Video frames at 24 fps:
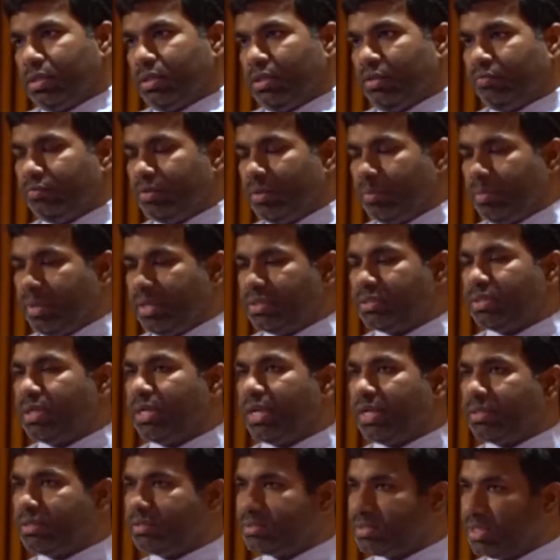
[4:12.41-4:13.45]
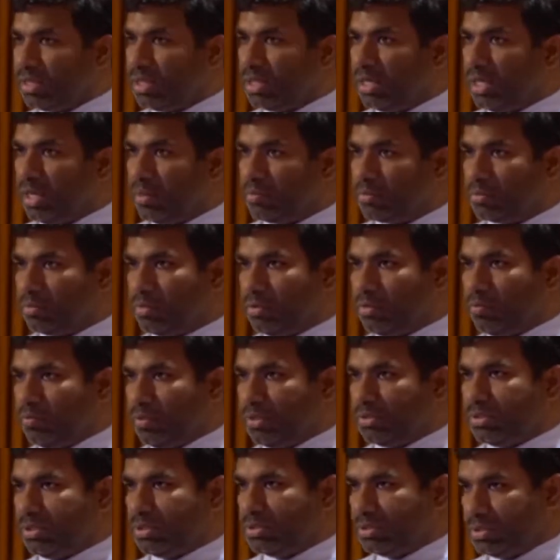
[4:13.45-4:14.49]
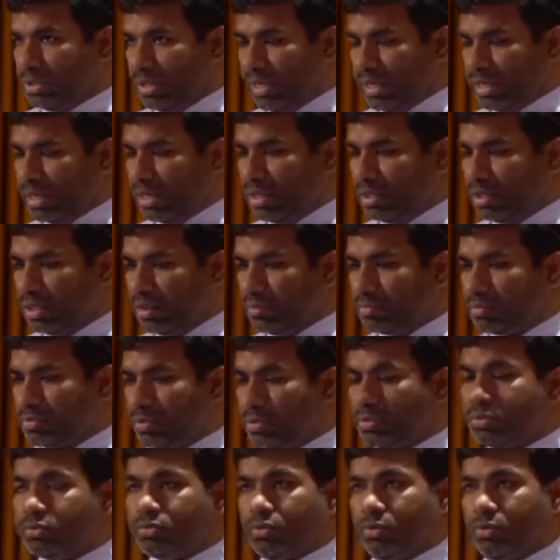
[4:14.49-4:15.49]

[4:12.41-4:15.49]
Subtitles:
if the patient has a single episode versus recurrent episode.